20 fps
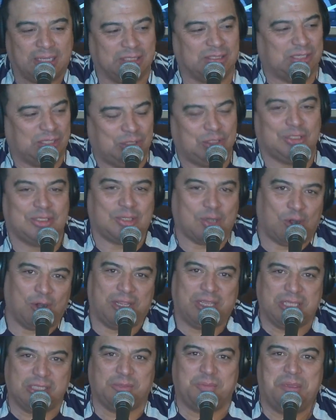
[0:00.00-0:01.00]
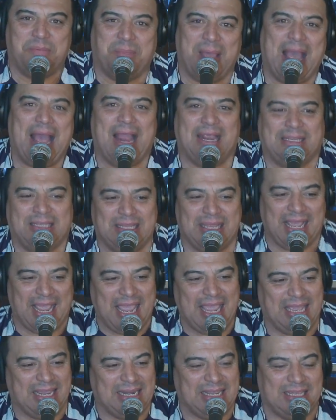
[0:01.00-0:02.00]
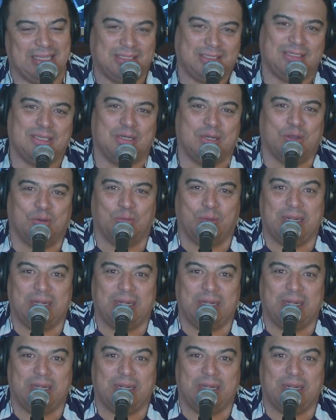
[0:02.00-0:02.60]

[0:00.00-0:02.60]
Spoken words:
because it just harkens me back to the 80s,